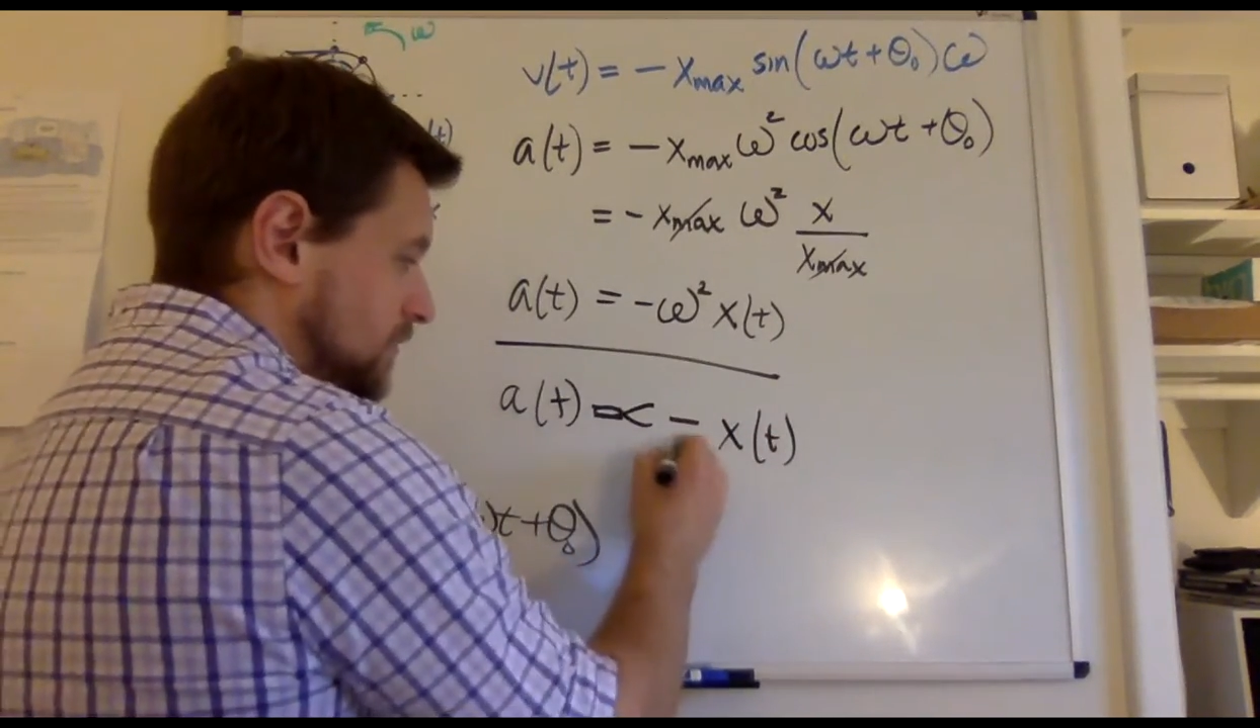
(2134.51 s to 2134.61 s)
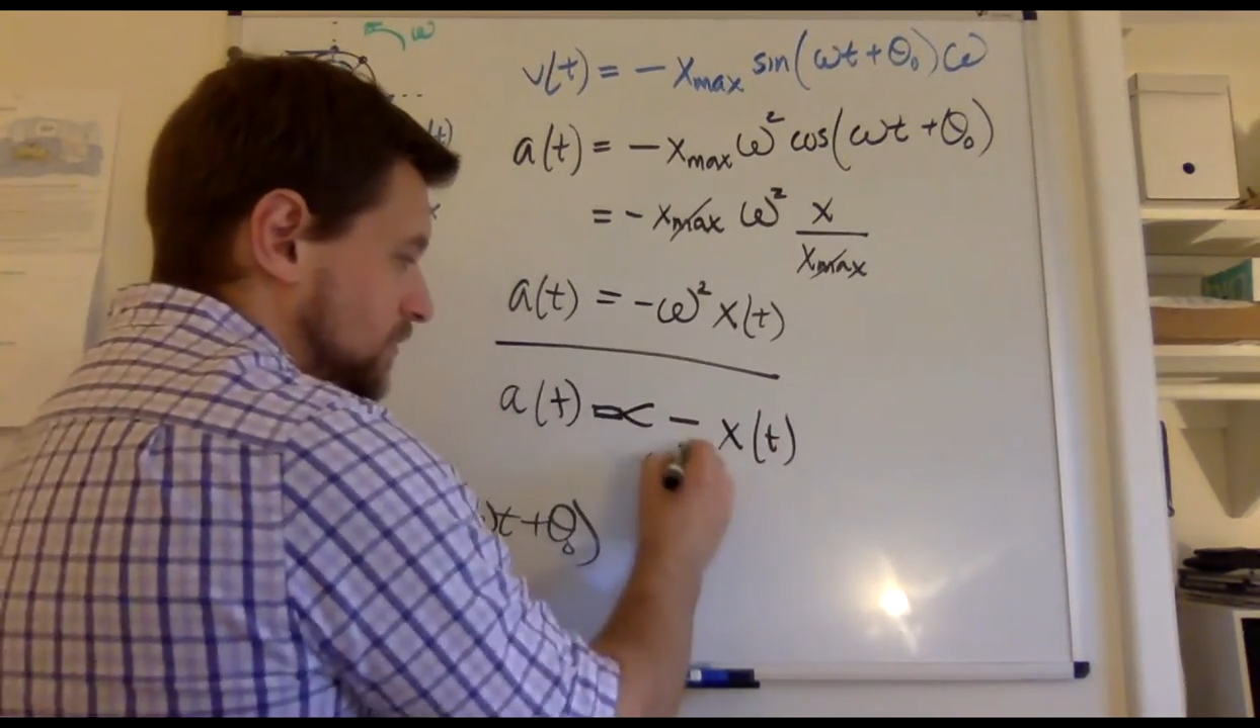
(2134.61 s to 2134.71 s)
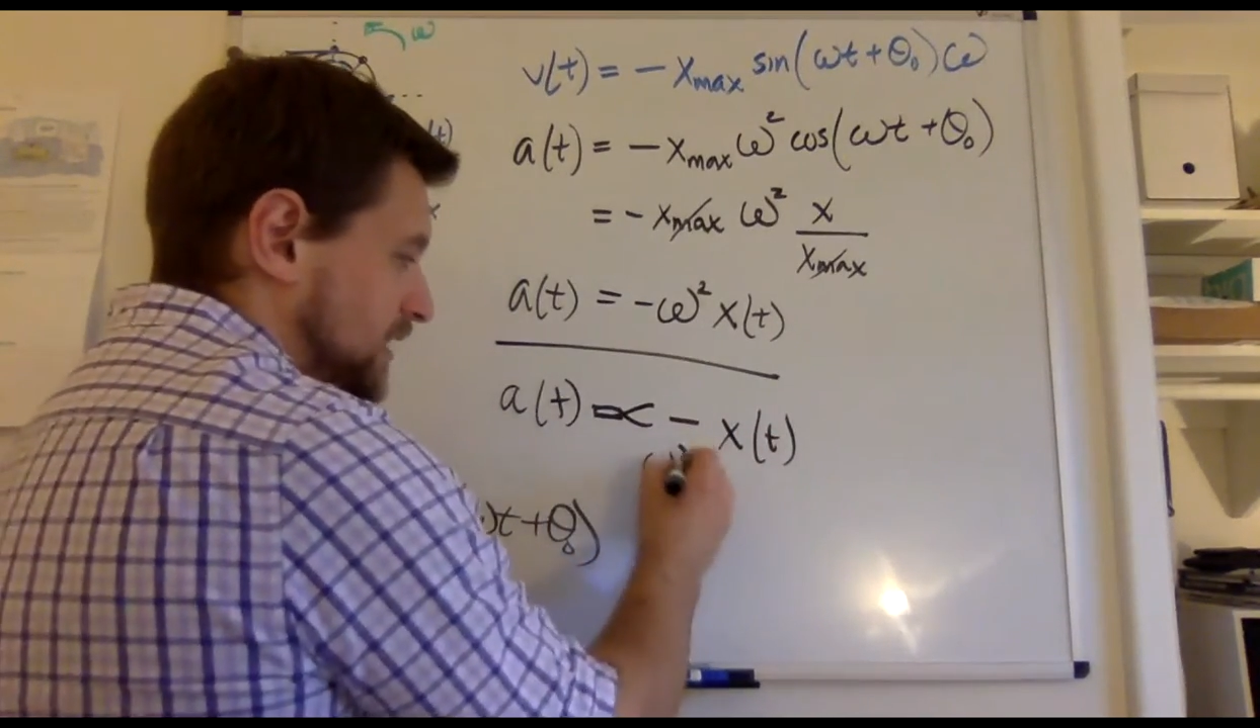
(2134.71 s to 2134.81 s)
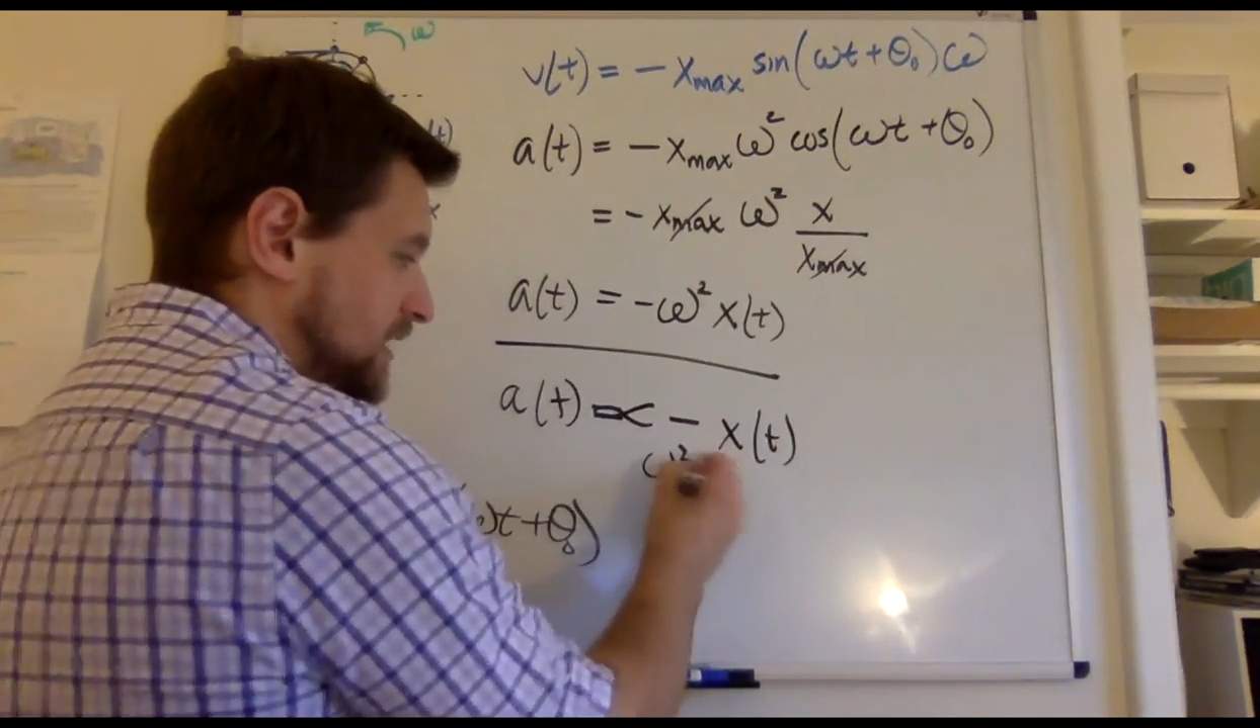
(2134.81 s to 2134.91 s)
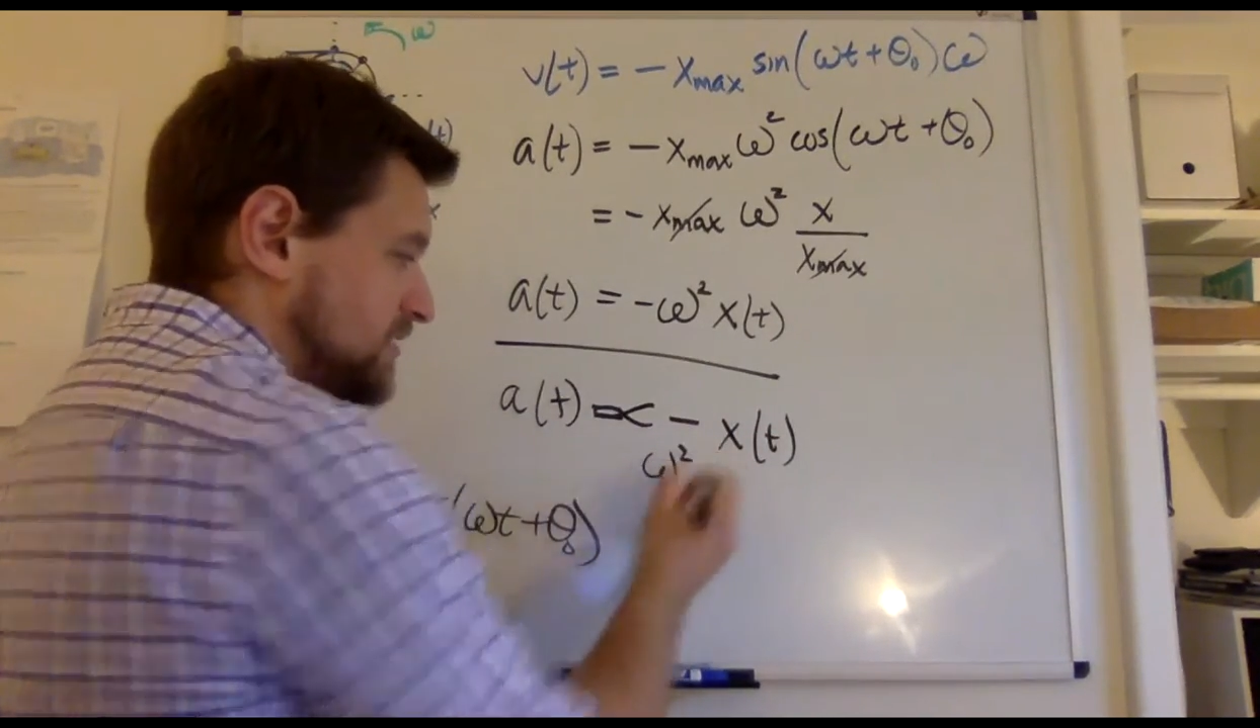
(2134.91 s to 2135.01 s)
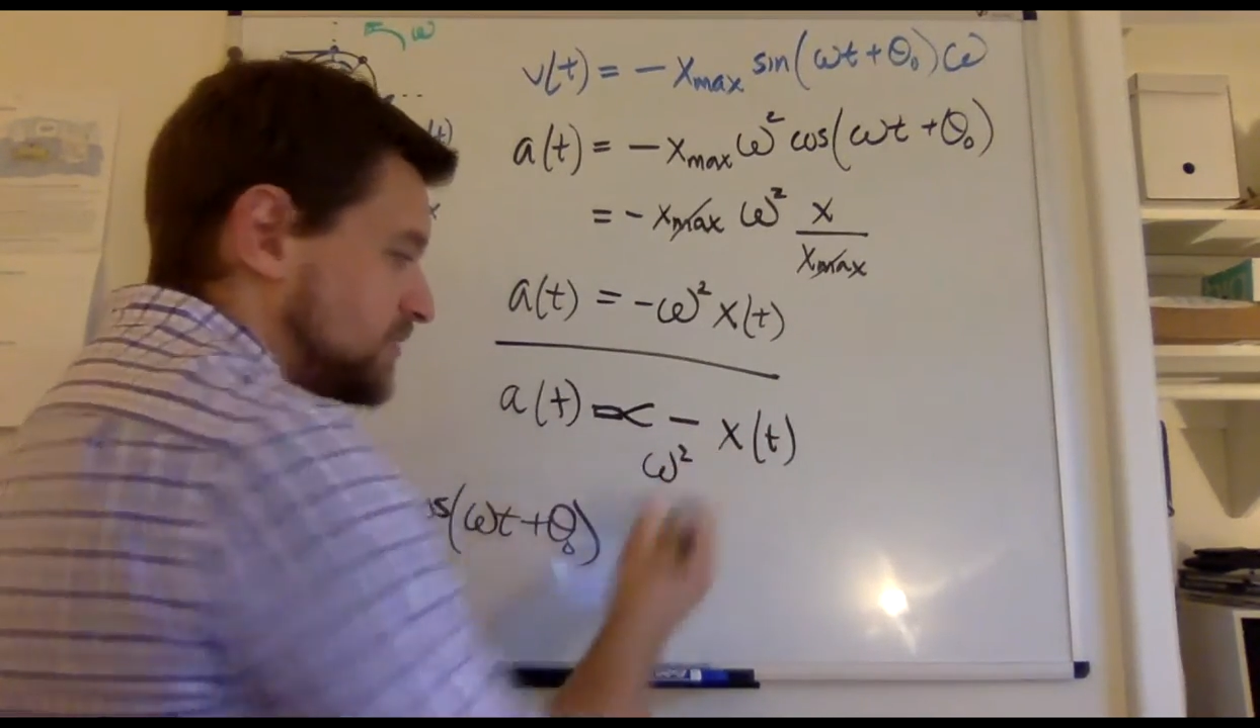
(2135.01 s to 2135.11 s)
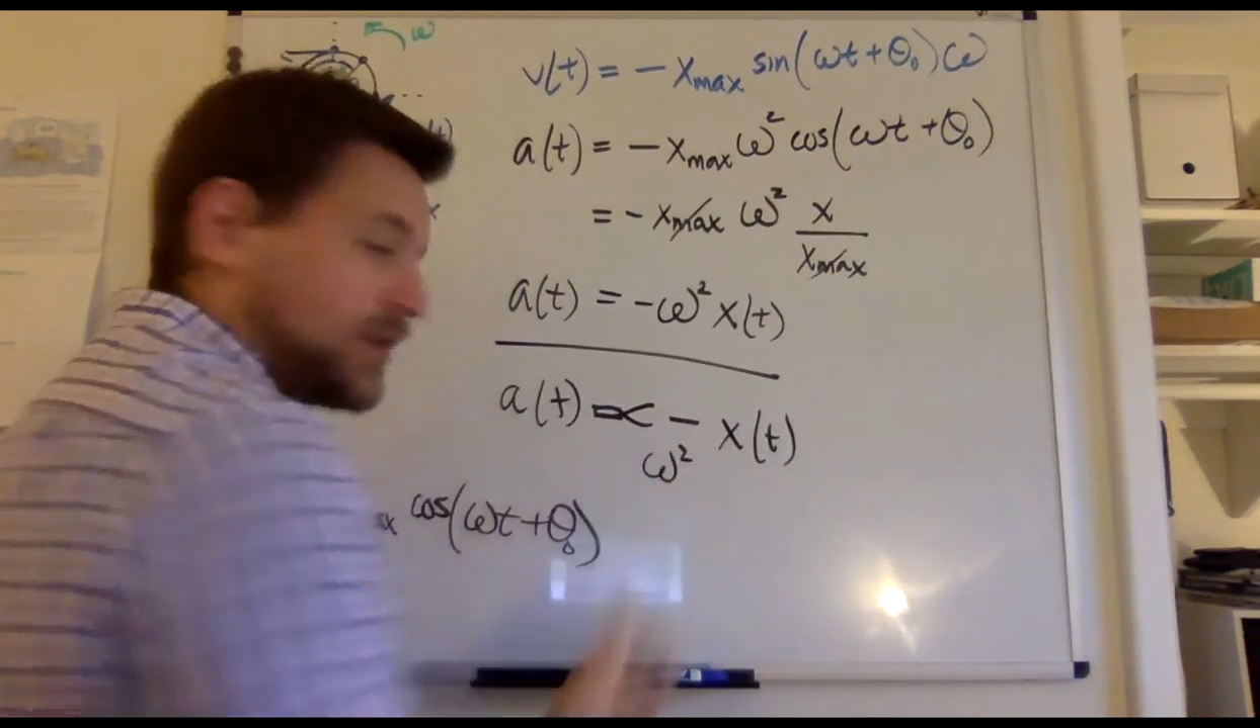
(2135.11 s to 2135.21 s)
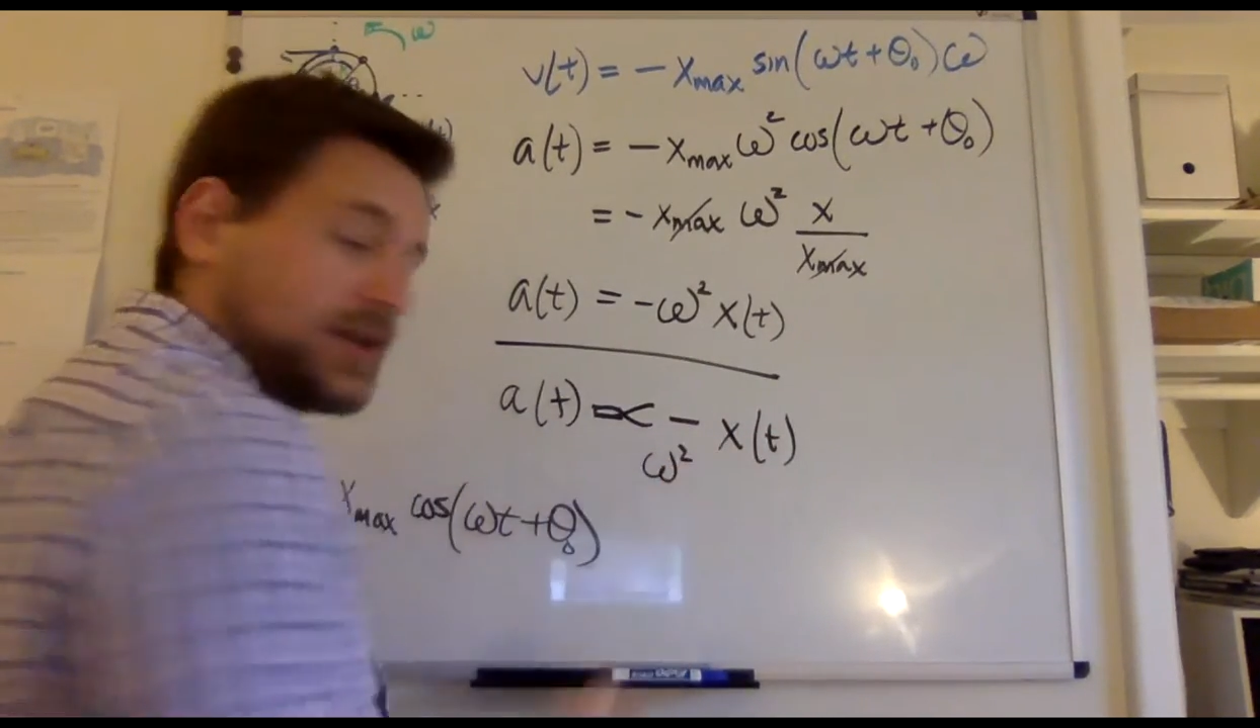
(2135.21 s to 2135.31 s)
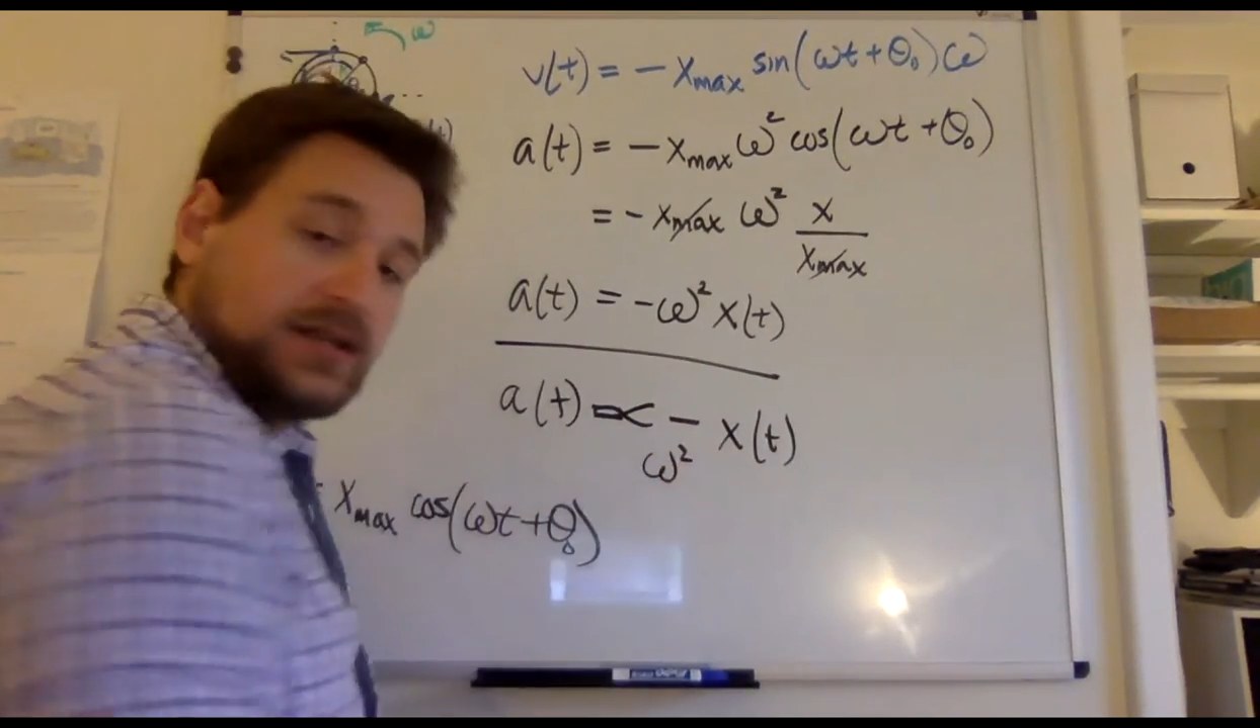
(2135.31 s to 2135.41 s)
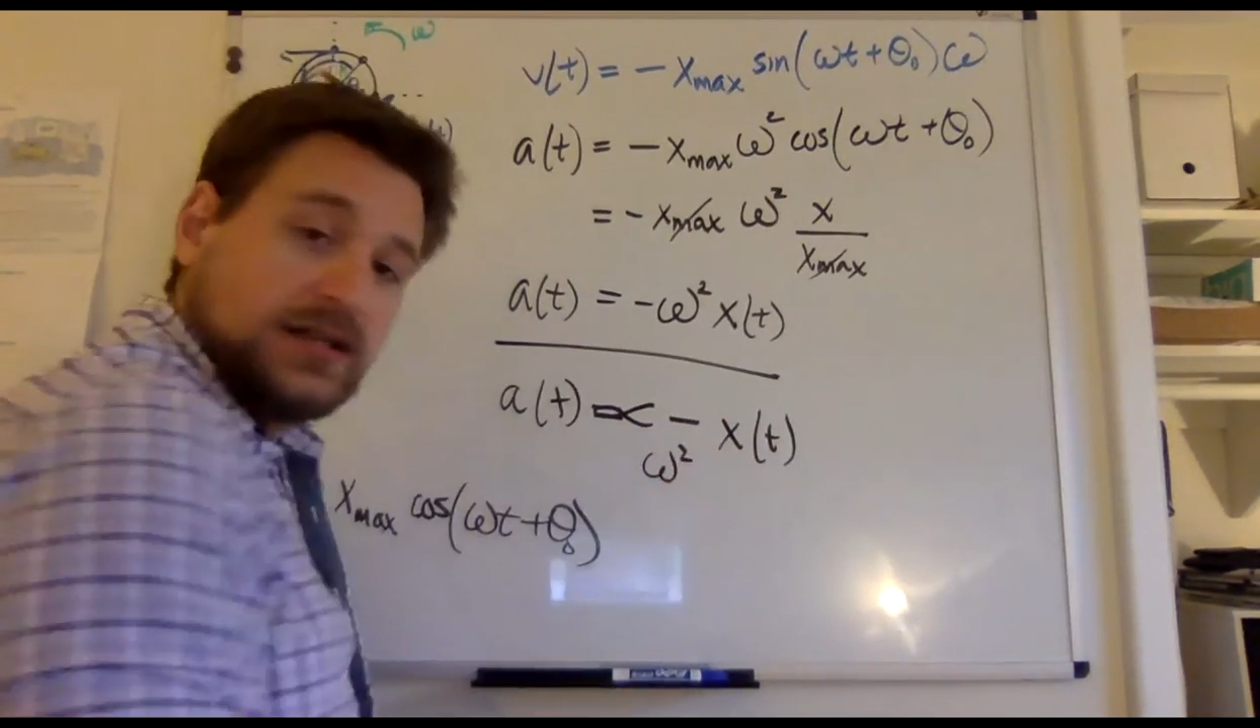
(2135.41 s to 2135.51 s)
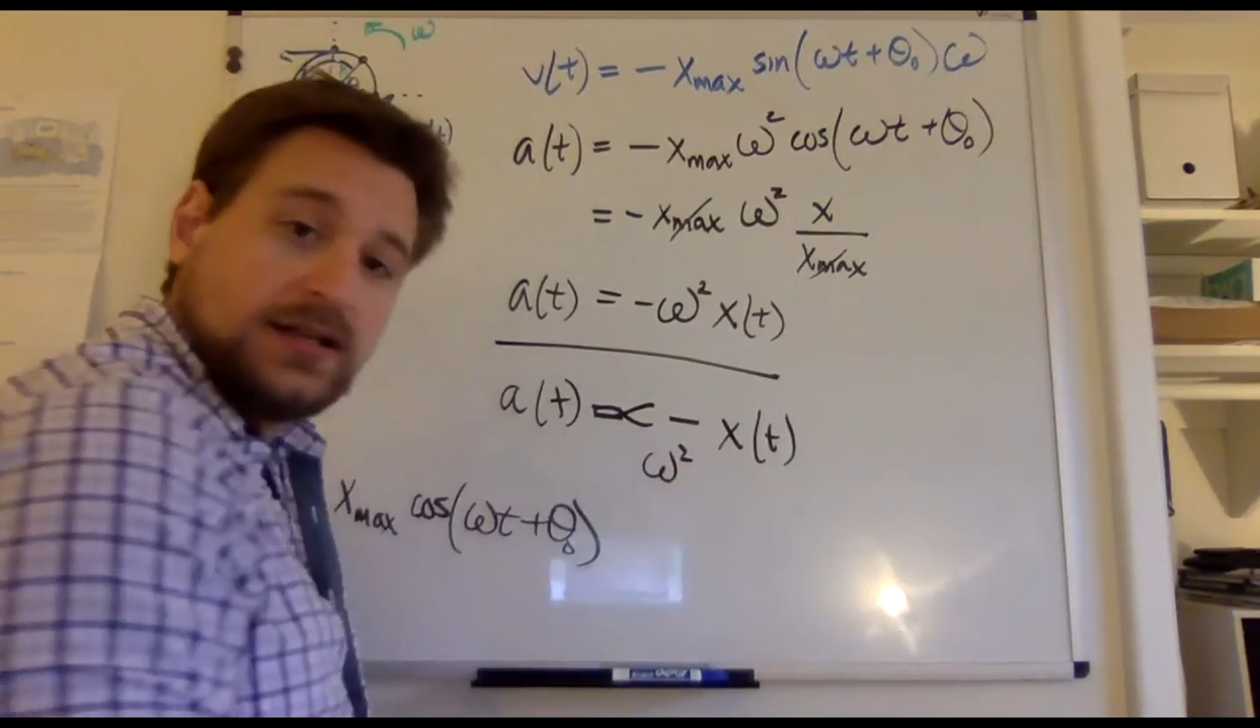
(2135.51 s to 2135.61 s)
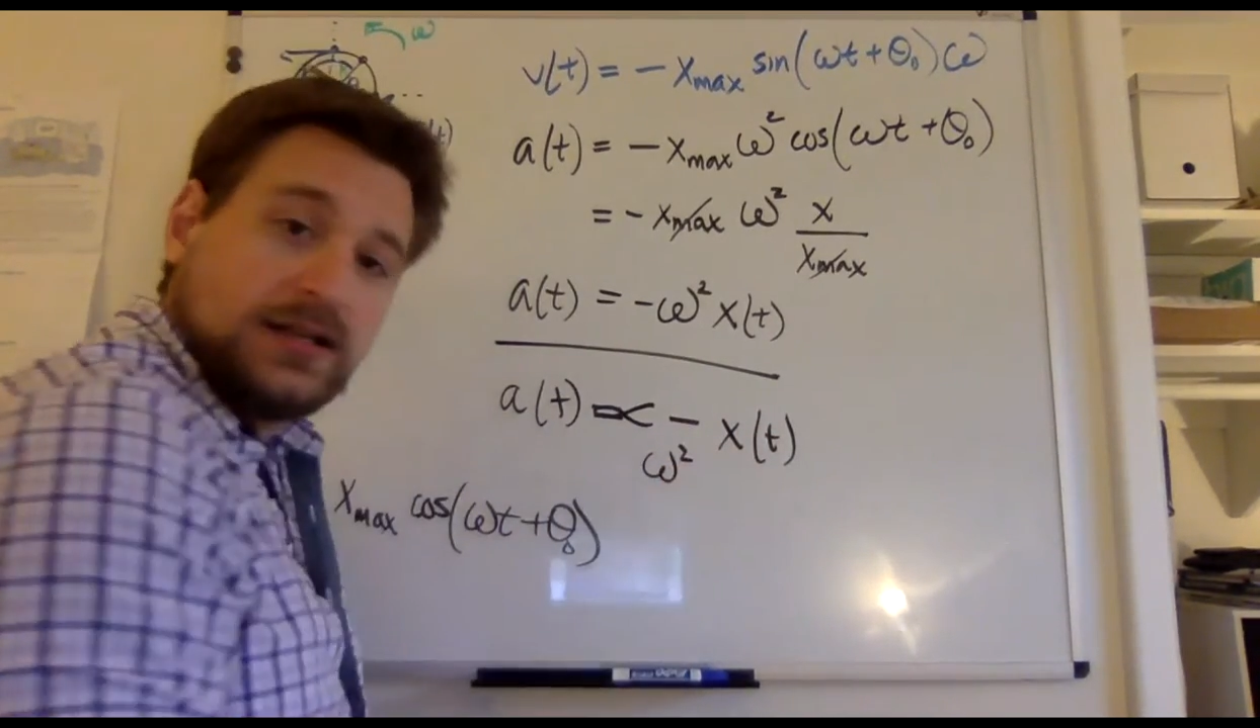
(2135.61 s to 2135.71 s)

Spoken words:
omega squared.